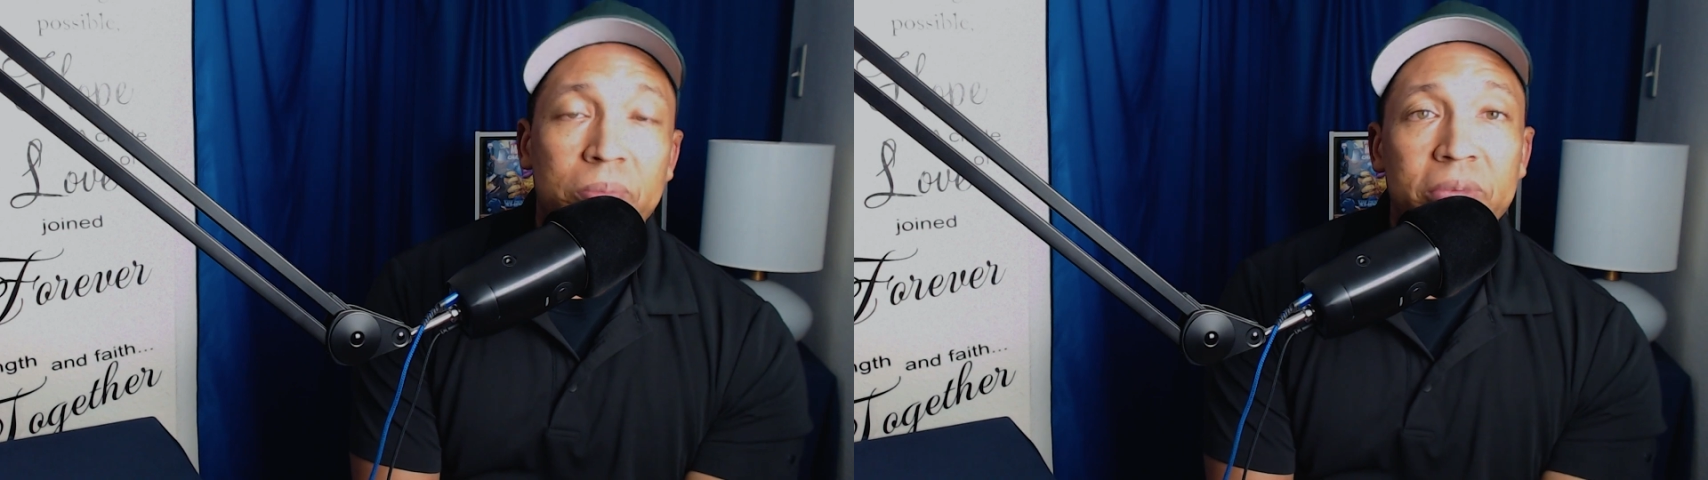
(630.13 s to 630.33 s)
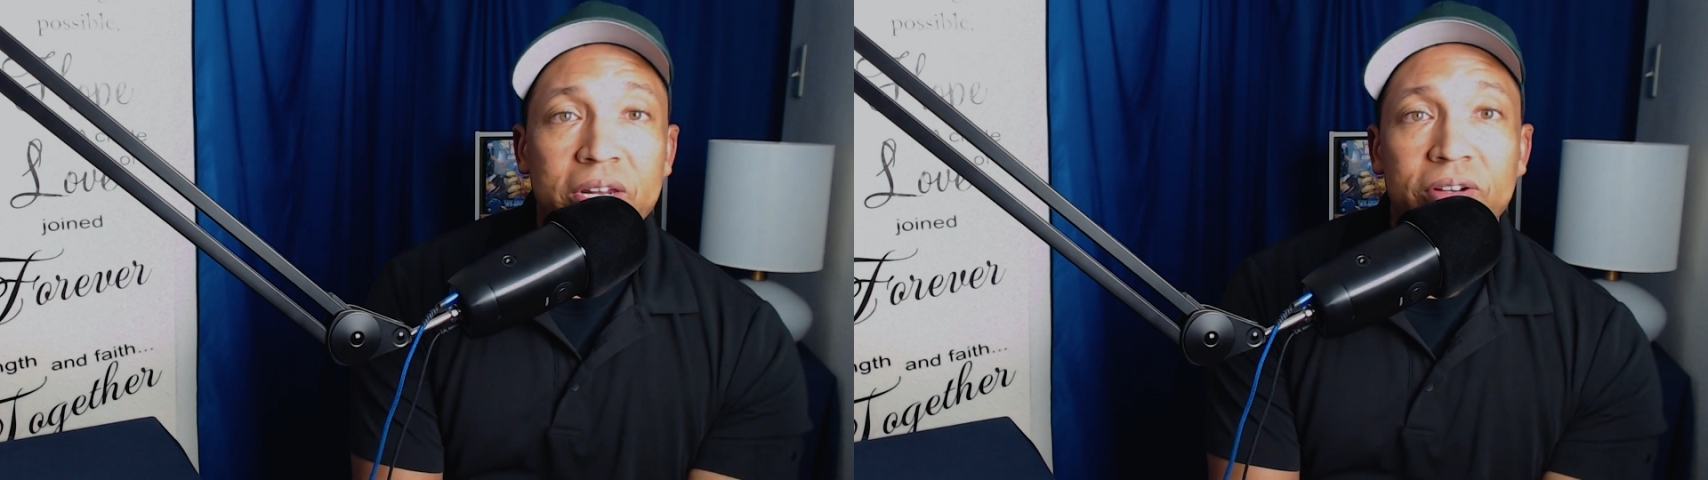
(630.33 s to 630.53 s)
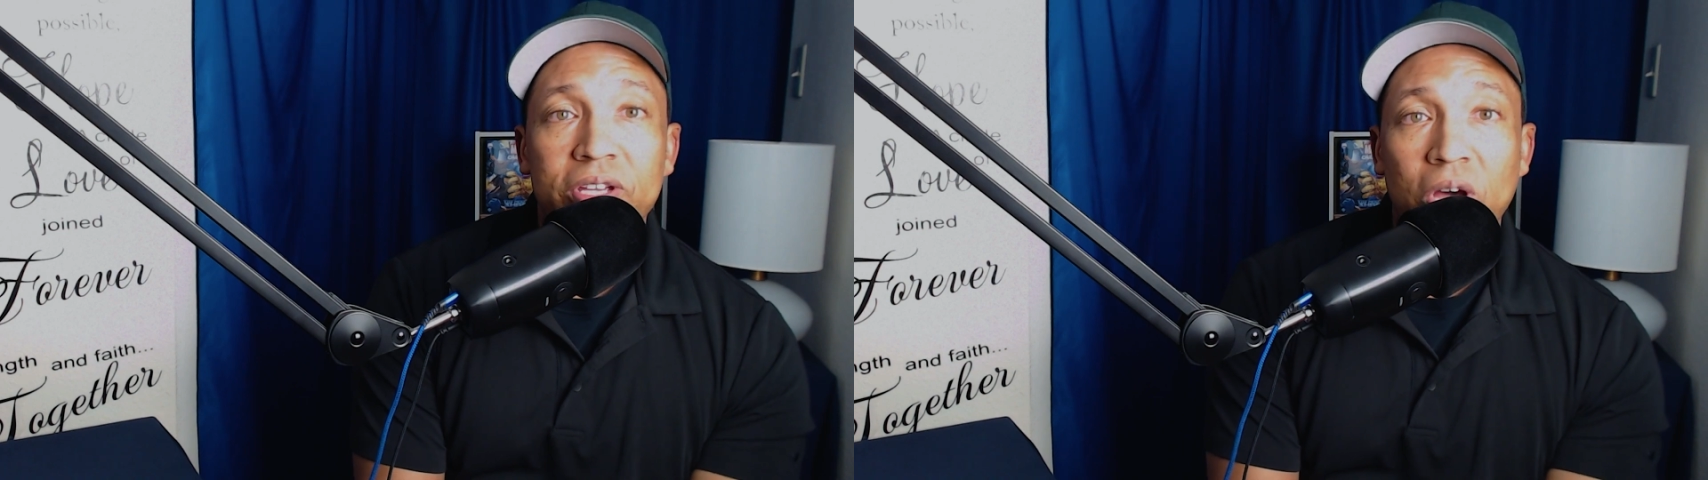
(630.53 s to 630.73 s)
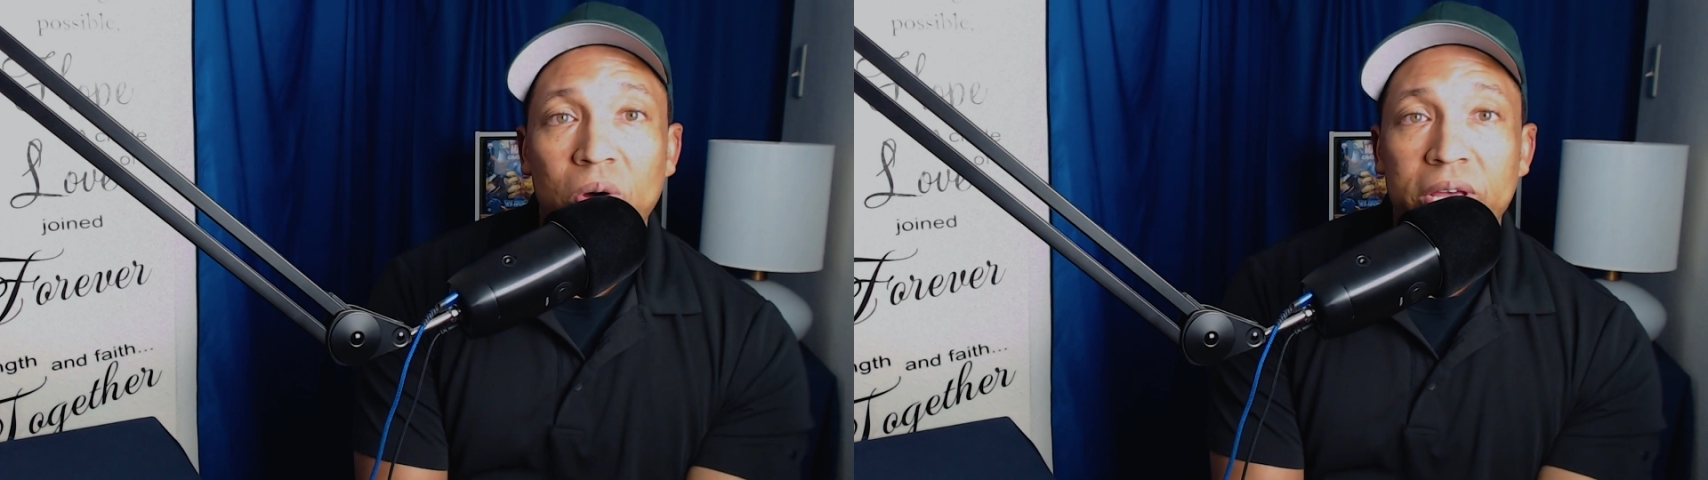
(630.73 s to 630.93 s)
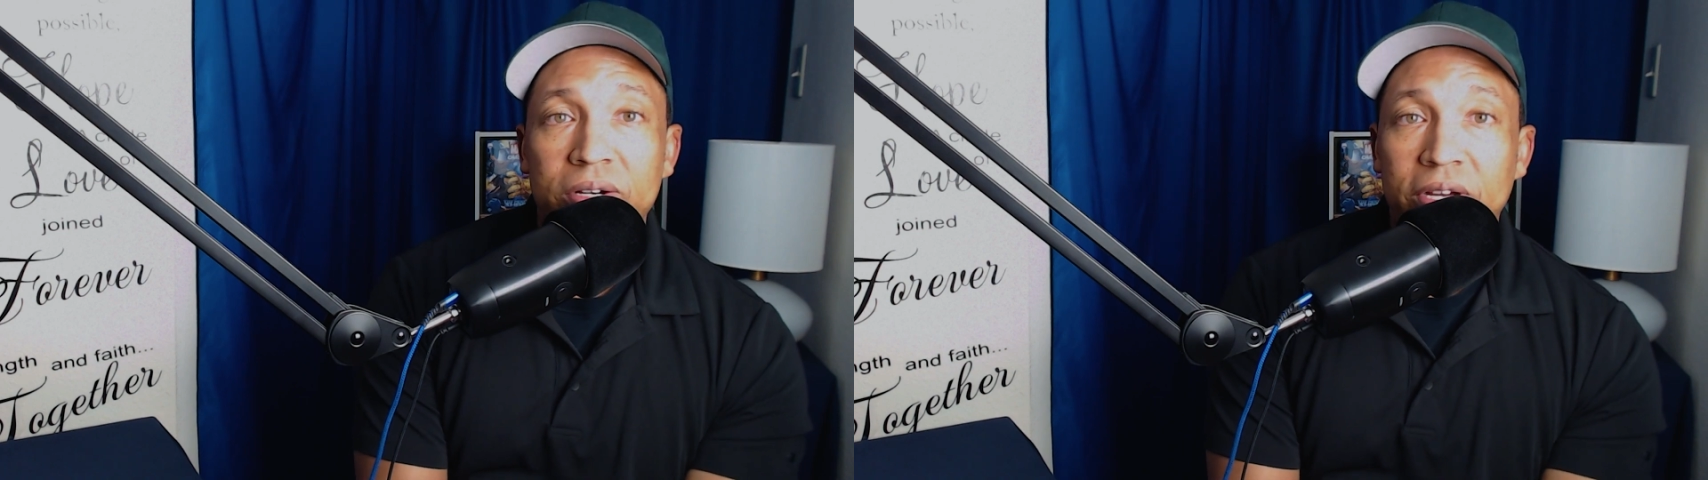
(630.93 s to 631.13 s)
you immediately
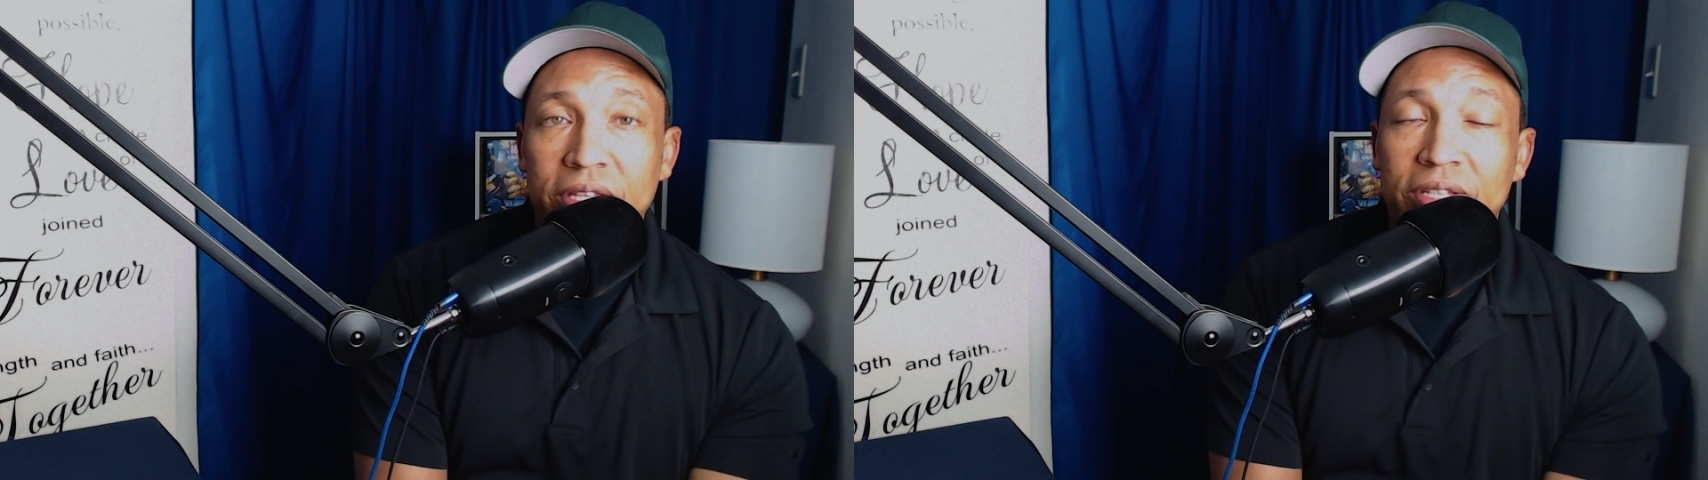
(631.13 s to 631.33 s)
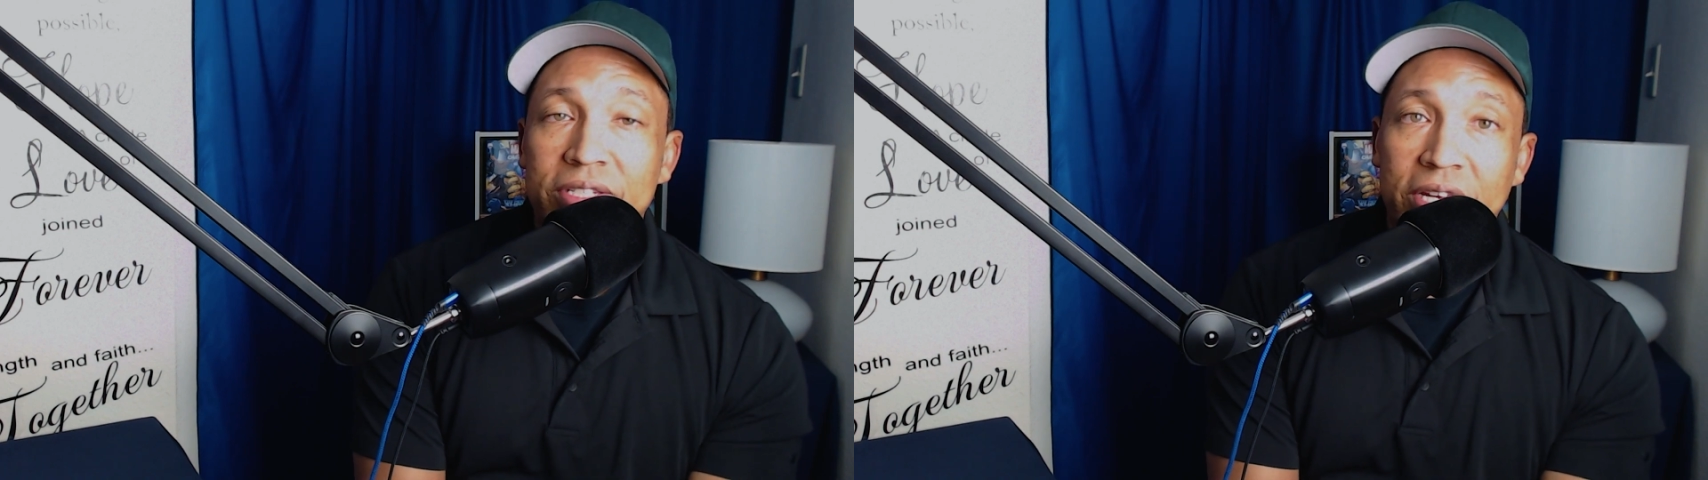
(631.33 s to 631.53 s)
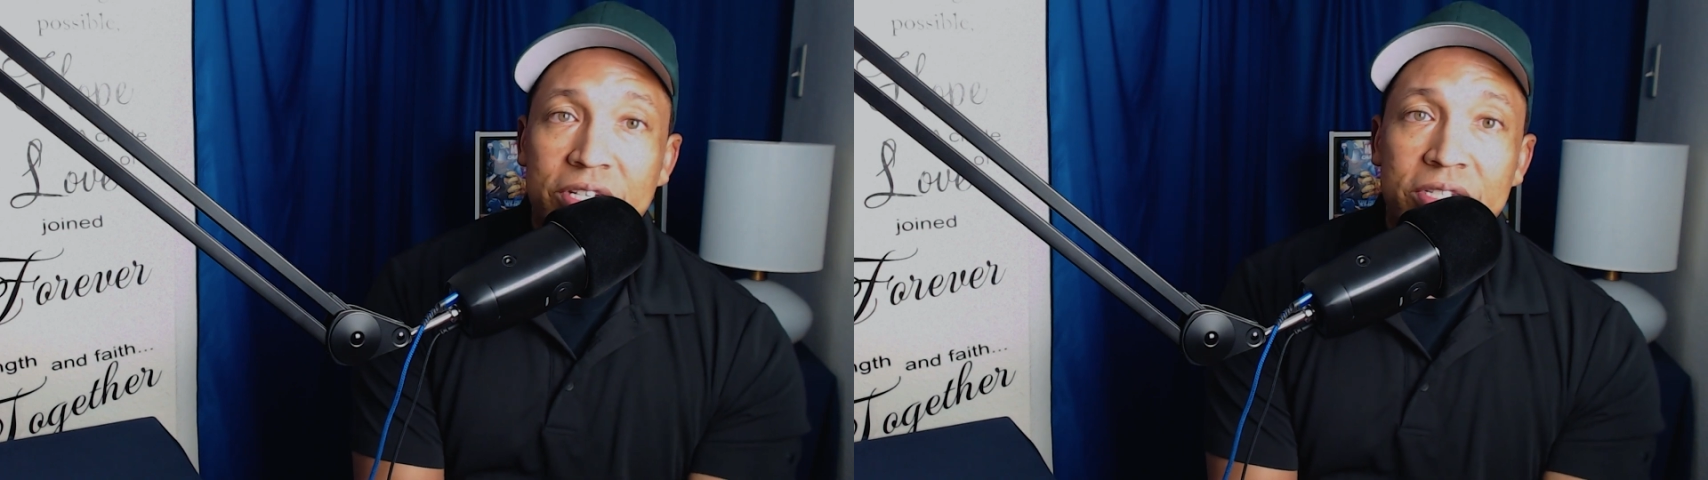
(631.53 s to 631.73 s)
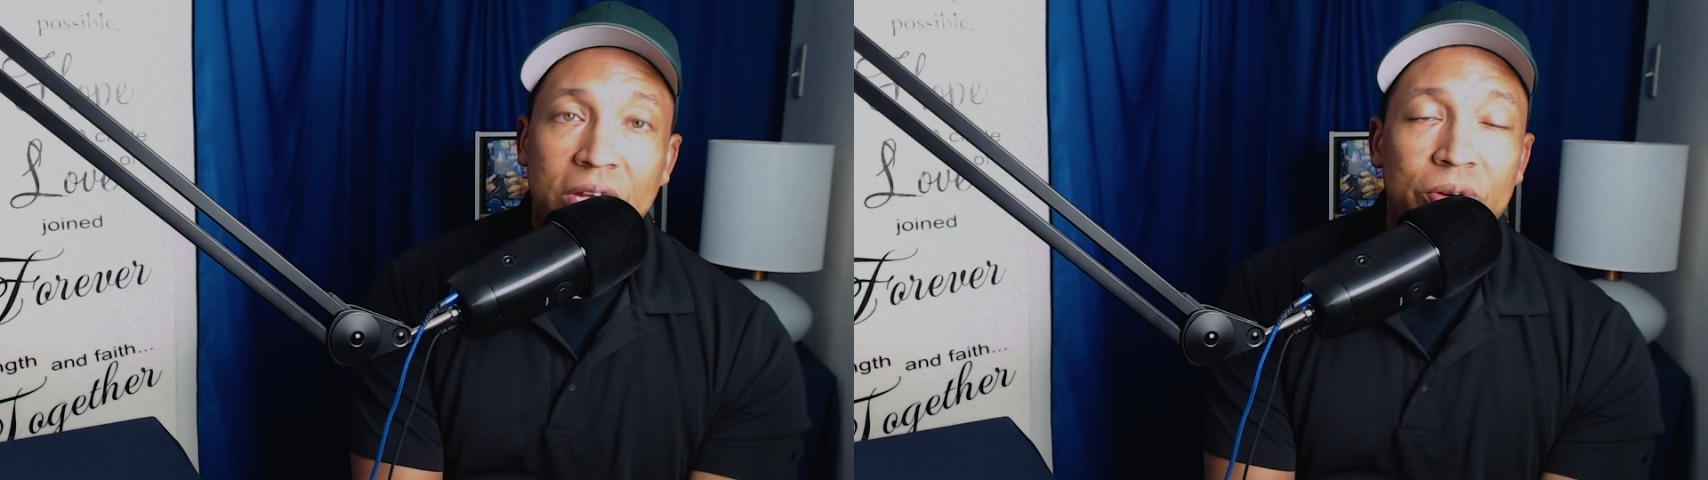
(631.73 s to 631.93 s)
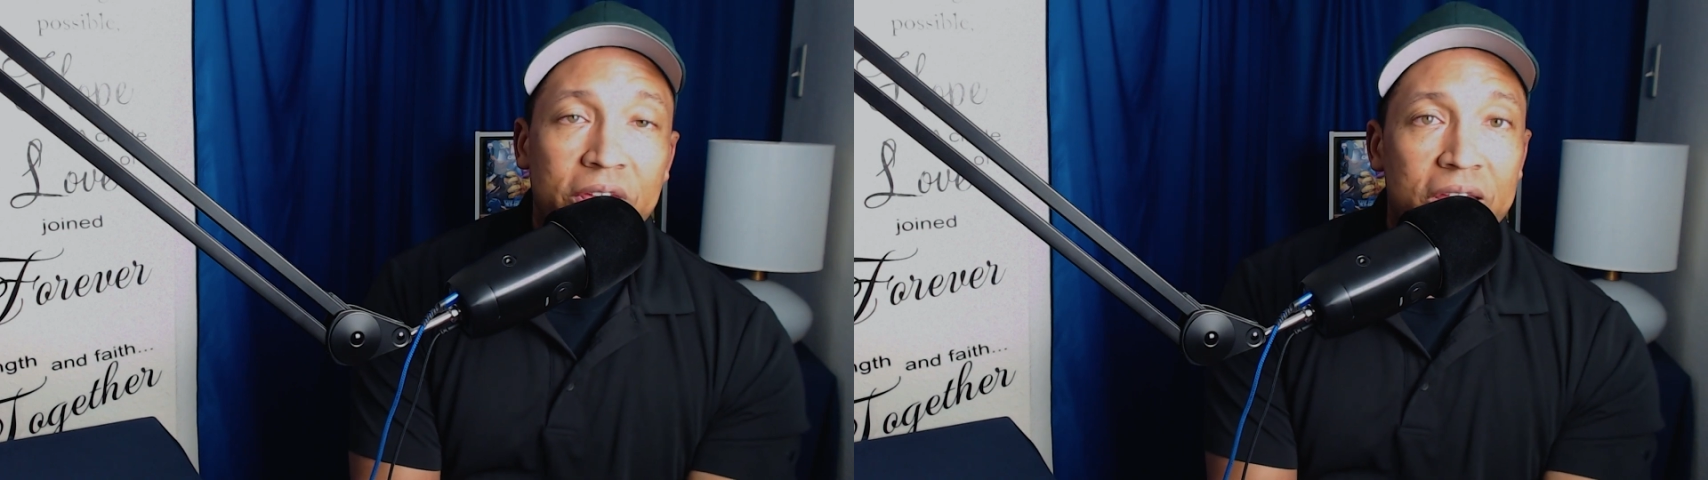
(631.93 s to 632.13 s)
go and look in this section and
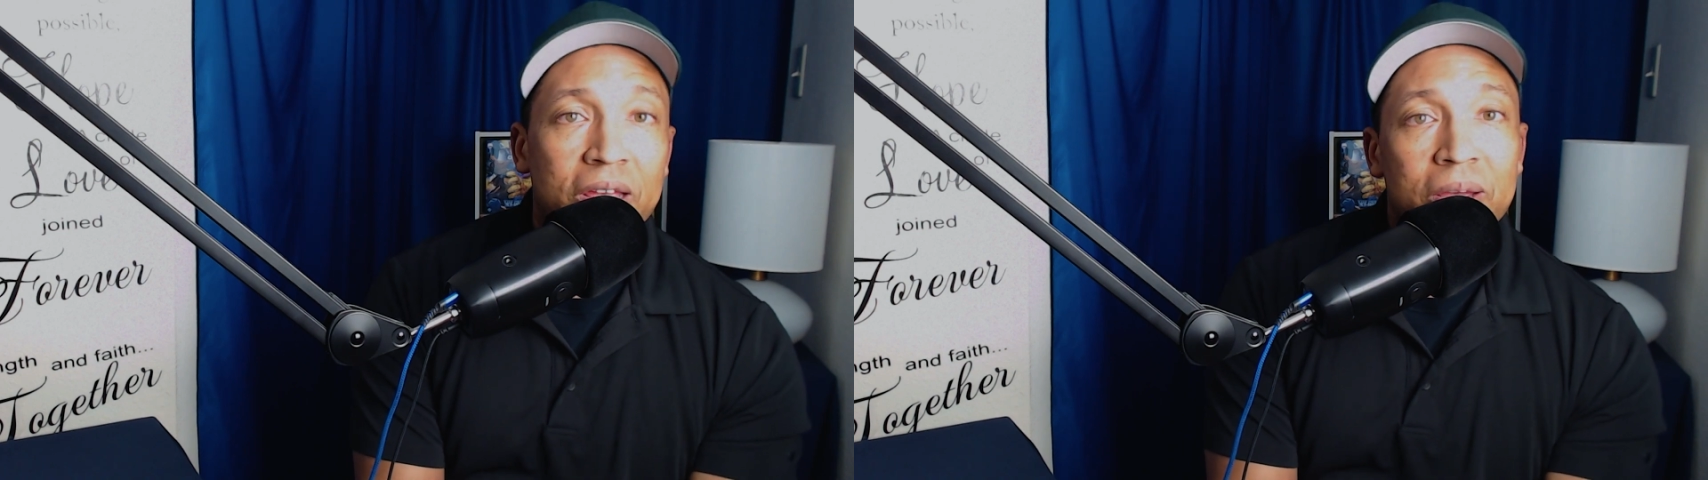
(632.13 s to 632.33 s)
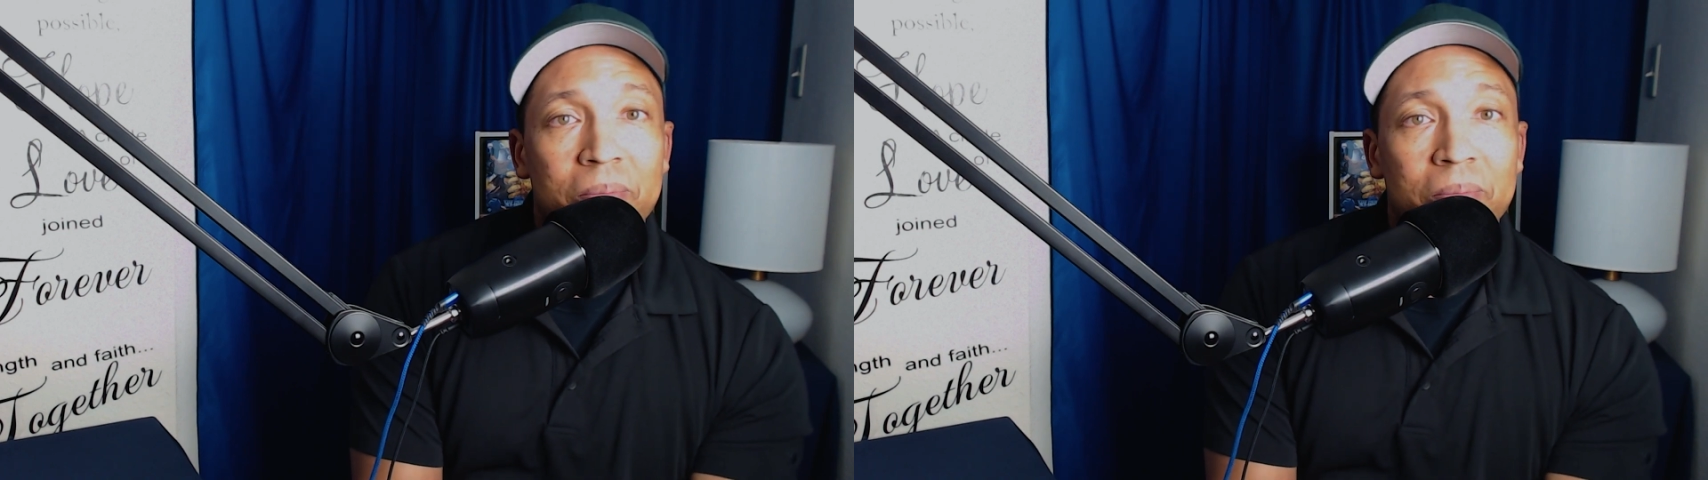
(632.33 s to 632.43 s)
say, okay,